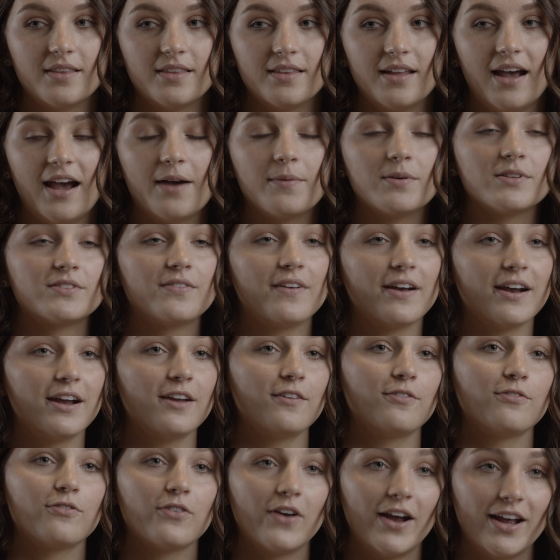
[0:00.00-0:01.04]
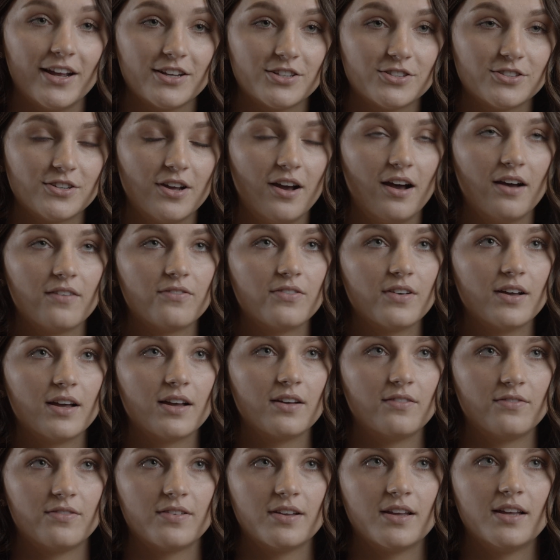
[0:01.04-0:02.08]
I was very fresh off
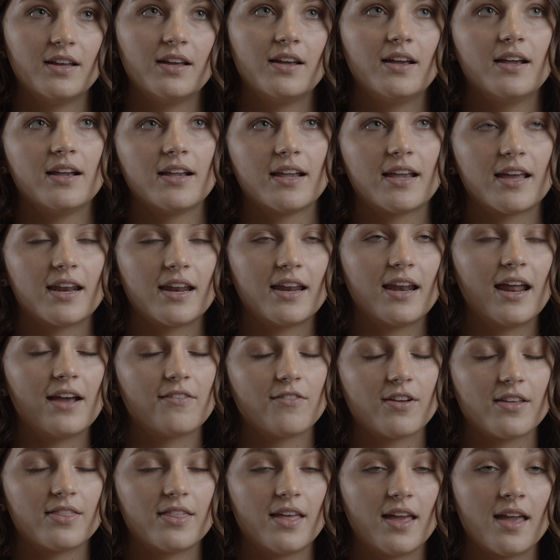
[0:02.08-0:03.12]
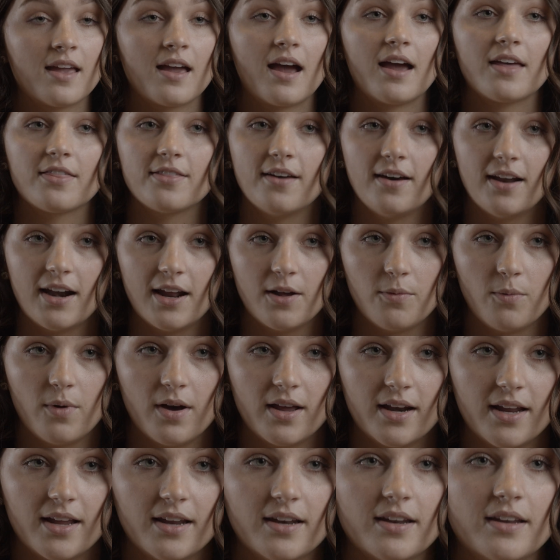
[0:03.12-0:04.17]
of getting everything I thought I
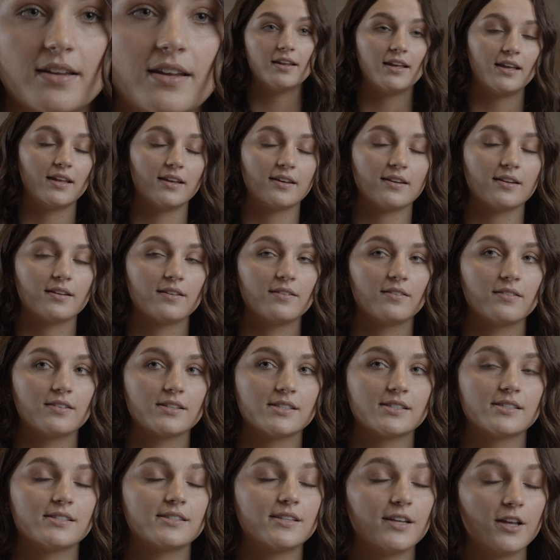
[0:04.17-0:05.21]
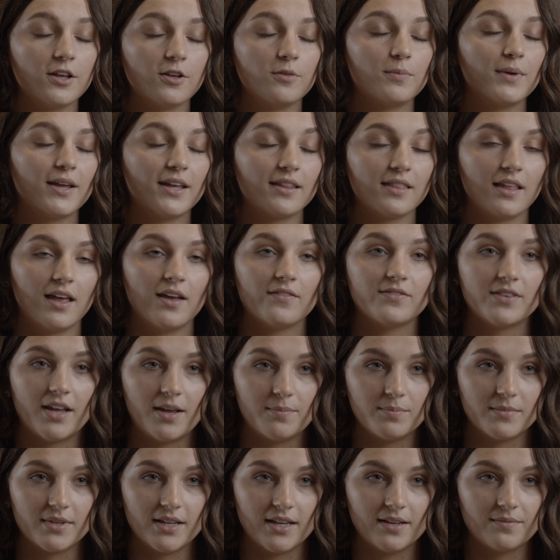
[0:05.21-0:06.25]
wanted and still being left
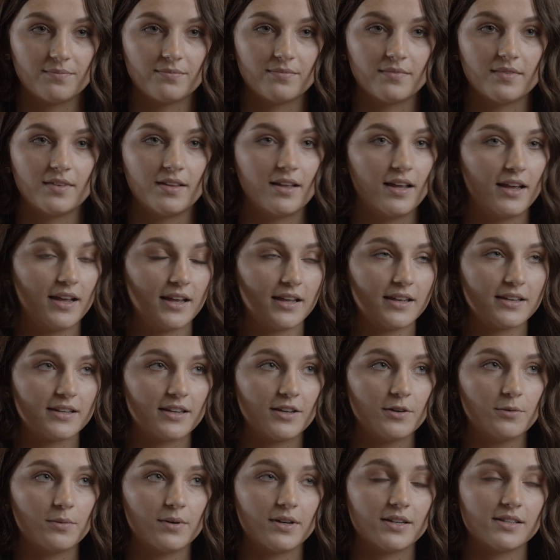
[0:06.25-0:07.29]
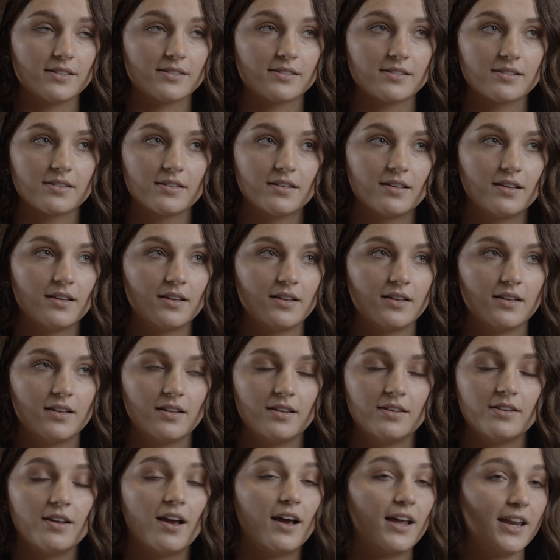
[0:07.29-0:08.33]
empty. And it was
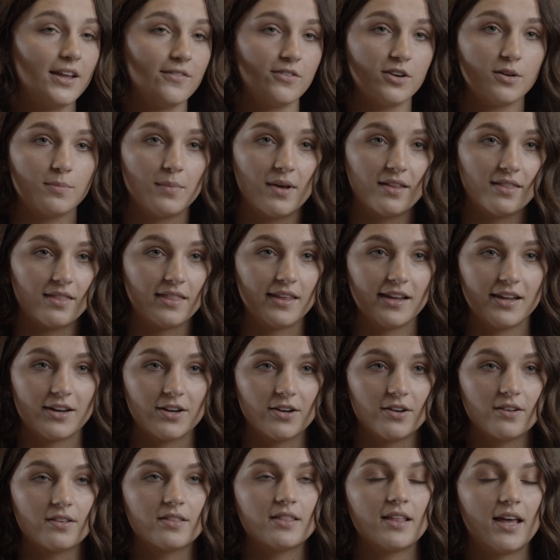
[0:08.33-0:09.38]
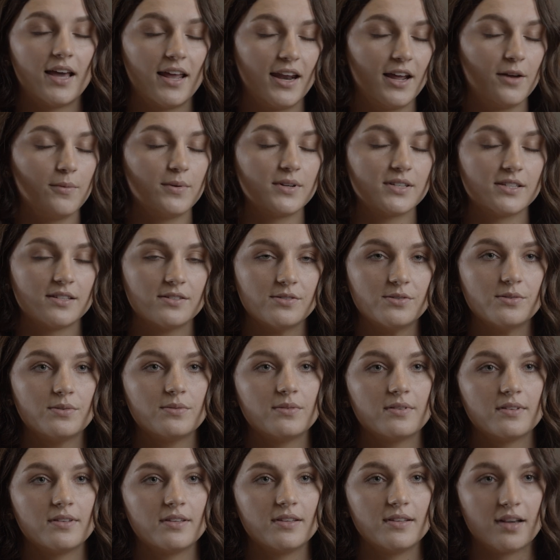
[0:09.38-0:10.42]
not even a month later that I went to
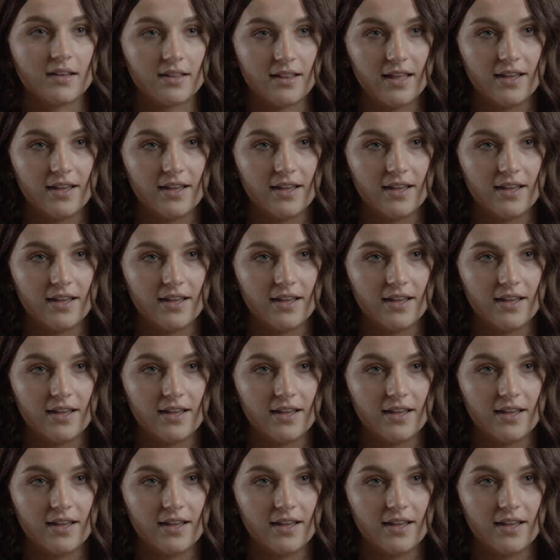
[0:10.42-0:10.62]
Young